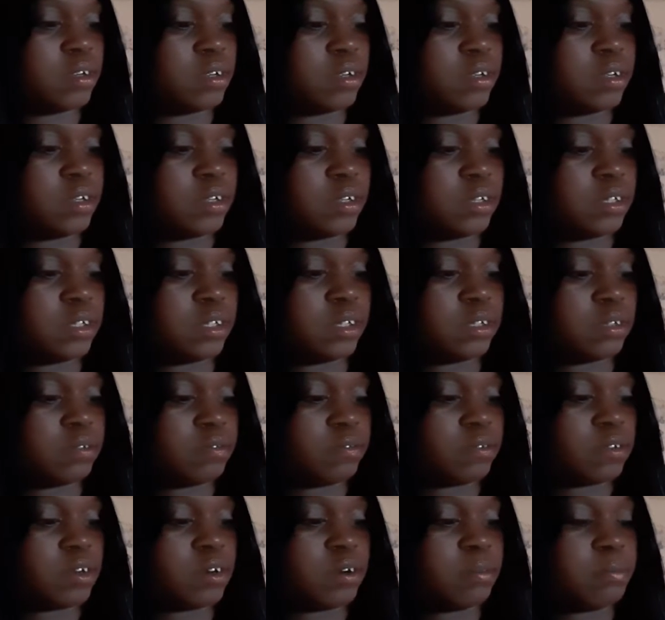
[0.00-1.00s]
So
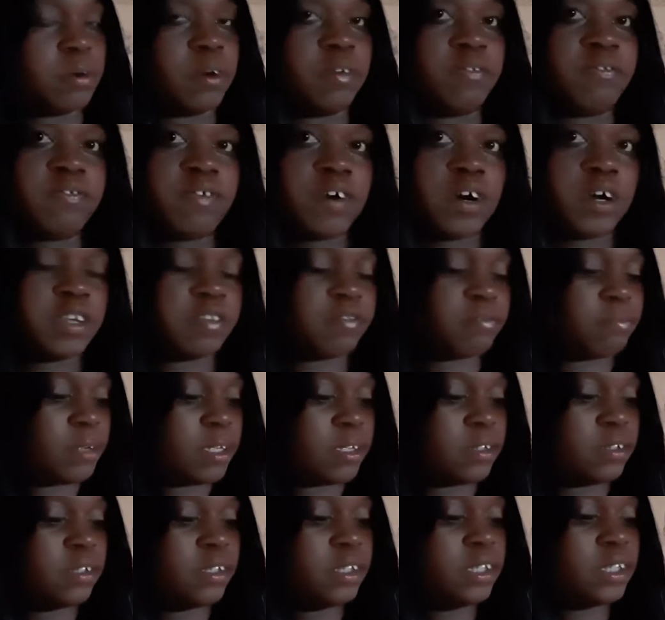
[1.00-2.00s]
I've got my 5
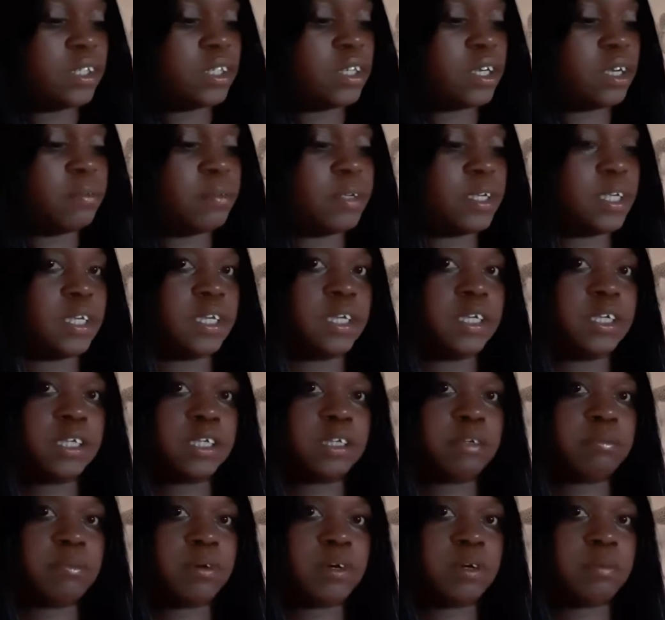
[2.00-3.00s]
mils going
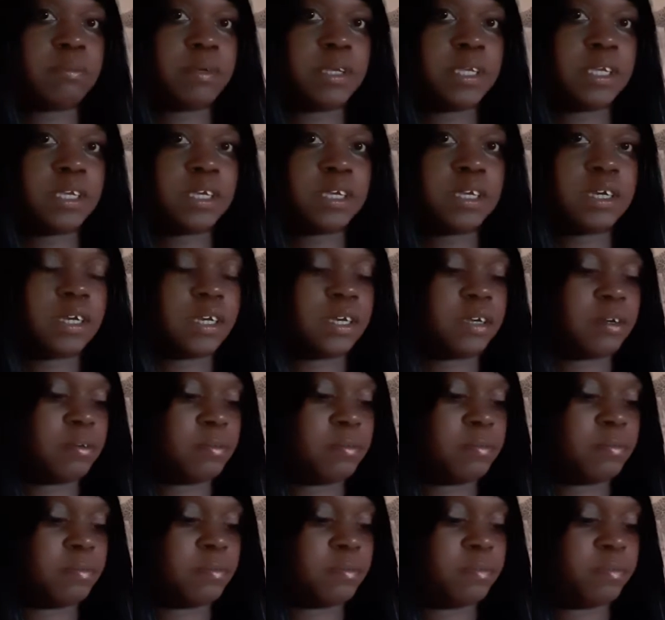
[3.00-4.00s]
into my beaker
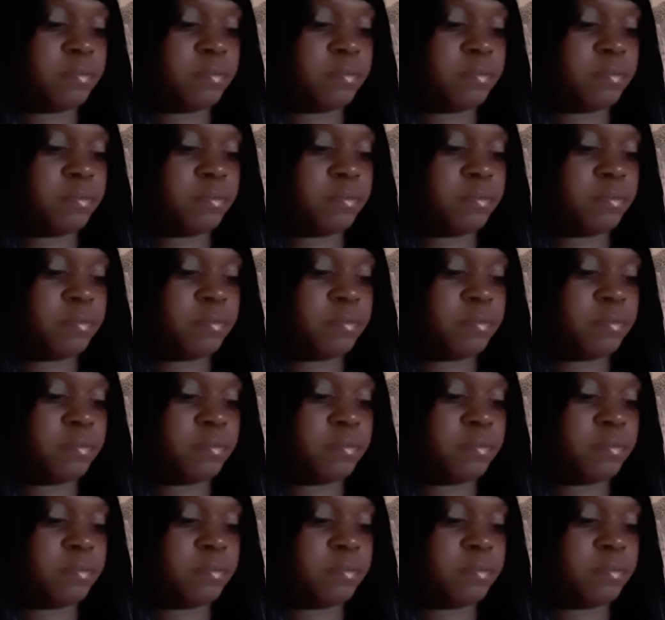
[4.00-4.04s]
now.